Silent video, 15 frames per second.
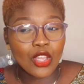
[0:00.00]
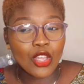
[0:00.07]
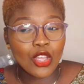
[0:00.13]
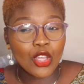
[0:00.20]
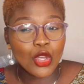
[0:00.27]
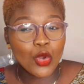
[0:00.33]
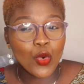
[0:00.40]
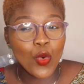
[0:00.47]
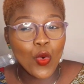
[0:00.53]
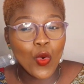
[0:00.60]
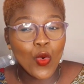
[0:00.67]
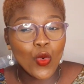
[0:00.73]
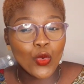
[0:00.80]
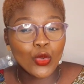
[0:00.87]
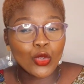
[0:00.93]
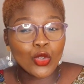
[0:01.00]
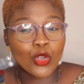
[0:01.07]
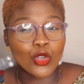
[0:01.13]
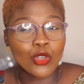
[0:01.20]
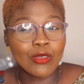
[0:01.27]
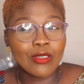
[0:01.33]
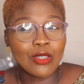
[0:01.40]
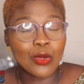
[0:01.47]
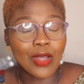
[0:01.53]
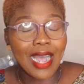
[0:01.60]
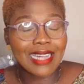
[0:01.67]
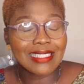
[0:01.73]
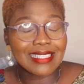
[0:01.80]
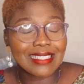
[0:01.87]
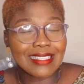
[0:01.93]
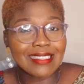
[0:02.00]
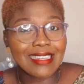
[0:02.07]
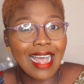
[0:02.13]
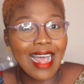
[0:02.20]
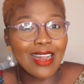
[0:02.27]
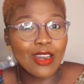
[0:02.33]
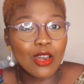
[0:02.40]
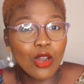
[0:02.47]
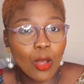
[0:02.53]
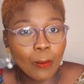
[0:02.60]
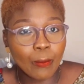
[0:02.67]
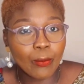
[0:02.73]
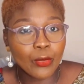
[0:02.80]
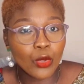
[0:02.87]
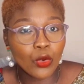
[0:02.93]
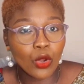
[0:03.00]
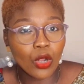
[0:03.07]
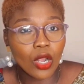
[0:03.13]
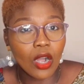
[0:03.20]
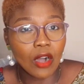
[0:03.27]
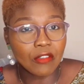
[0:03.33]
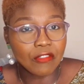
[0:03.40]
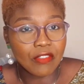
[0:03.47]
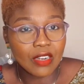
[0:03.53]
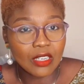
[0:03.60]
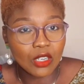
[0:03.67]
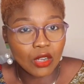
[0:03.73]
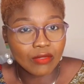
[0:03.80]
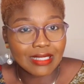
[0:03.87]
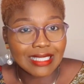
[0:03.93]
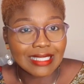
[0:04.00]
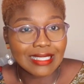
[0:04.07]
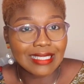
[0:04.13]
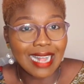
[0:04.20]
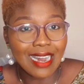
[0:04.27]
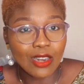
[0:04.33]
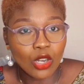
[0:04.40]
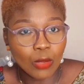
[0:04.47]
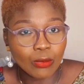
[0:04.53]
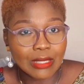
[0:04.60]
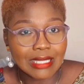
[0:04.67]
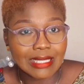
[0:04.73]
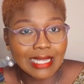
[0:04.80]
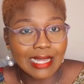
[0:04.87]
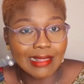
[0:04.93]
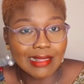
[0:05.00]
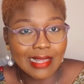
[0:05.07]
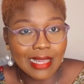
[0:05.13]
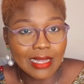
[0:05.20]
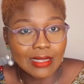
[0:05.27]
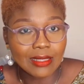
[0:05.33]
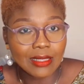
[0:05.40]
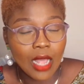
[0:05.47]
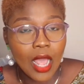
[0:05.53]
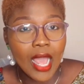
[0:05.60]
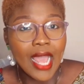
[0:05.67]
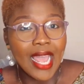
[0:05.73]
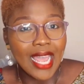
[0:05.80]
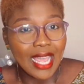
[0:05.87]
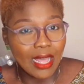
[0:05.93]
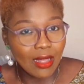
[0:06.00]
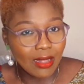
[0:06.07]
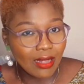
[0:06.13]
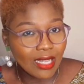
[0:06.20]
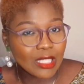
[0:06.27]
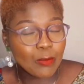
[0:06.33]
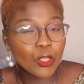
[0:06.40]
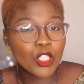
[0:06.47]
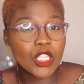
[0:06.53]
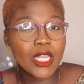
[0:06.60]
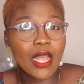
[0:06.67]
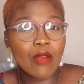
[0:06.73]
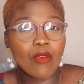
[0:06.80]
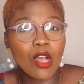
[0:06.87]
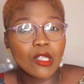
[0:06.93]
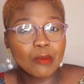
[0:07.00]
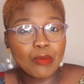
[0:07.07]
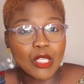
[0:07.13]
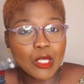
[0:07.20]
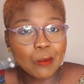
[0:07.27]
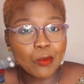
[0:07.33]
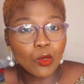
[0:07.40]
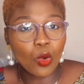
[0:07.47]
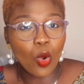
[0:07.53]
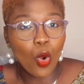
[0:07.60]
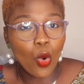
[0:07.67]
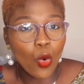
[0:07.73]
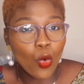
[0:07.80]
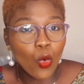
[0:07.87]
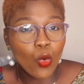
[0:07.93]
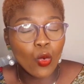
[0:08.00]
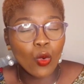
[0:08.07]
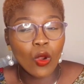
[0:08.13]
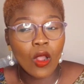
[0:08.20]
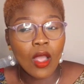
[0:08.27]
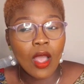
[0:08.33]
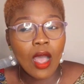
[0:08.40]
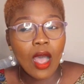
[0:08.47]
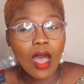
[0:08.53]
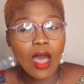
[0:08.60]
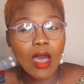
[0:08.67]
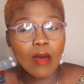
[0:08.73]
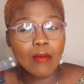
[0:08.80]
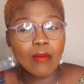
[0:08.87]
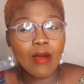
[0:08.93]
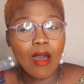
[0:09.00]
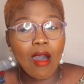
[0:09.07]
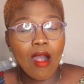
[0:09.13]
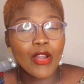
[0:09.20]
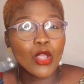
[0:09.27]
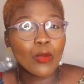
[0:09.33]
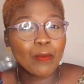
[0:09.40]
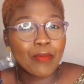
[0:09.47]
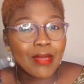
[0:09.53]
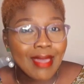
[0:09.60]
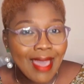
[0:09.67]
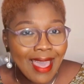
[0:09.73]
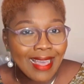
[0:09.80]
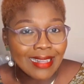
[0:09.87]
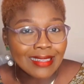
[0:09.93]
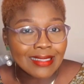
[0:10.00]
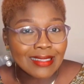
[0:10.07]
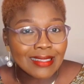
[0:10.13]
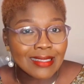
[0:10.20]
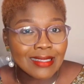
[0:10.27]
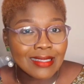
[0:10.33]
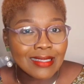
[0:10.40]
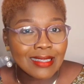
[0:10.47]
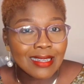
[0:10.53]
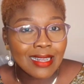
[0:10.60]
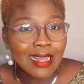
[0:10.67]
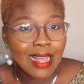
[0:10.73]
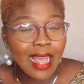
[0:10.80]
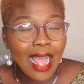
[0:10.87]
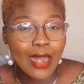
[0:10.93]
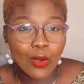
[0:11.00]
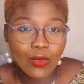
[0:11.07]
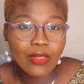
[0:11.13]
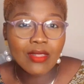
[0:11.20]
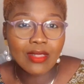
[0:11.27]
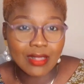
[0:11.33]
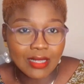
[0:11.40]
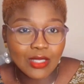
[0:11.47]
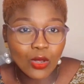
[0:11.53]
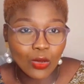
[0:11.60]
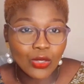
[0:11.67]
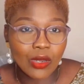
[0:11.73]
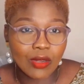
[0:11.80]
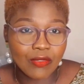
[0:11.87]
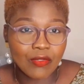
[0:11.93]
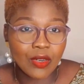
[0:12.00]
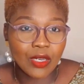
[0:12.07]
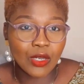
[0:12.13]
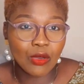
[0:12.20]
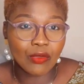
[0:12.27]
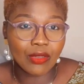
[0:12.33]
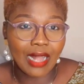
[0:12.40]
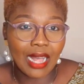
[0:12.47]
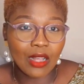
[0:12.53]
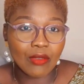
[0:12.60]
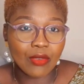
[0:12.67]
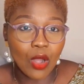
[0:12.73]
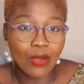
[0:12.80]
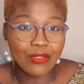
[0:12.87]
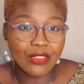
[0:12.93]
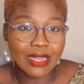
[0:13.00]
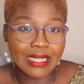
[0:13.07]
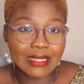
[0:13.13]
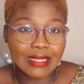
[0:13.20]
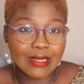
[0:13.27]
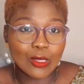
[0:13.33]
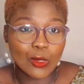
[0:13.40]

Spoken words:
You can't stand up, you're not confident enough to stand up to say things, especially around people who are your peers. I know that there's also the feeling of lack of confidence as